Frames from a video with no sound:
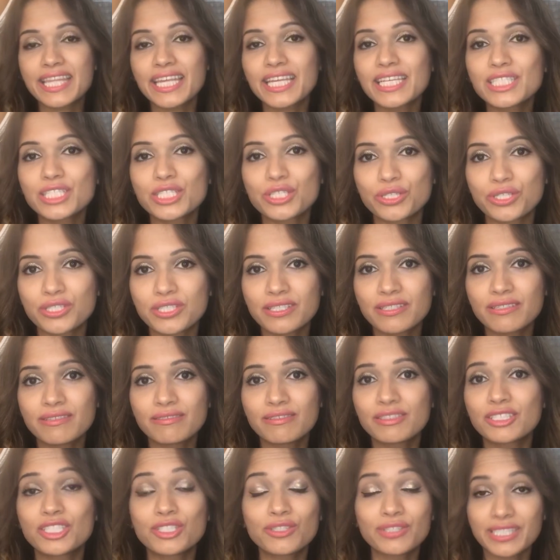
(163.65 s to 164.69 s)
thing to
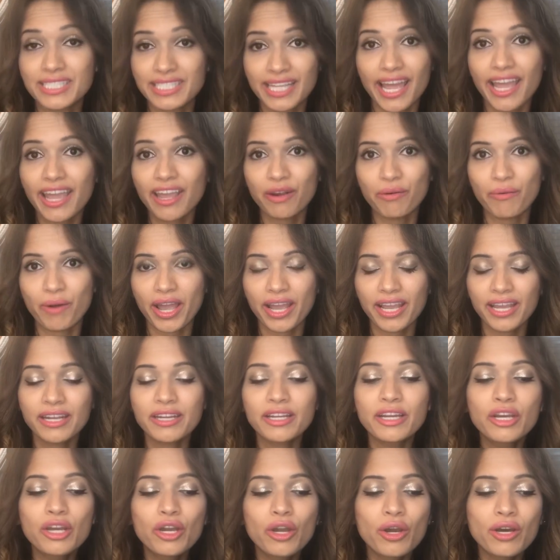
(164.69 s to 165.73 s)
to say, right?